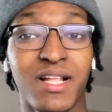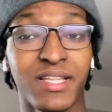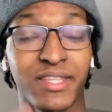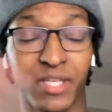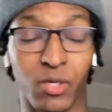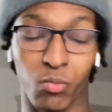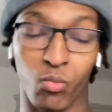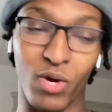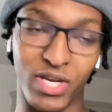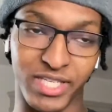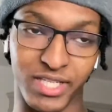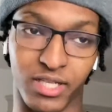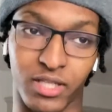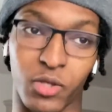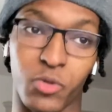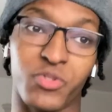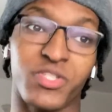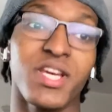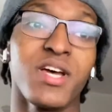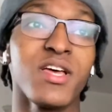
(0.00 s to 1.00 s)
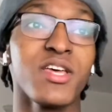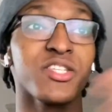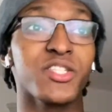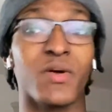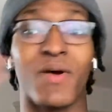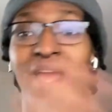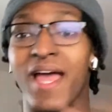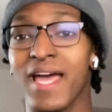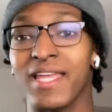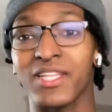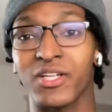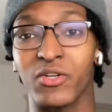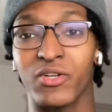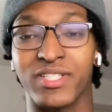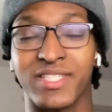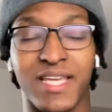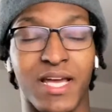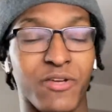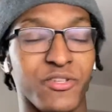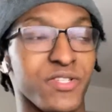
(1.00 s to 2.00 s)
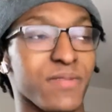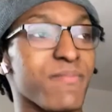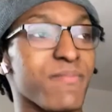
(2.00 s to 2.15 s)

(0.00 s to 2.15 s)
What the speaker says: that wasn't closed, so I had to go to Towson.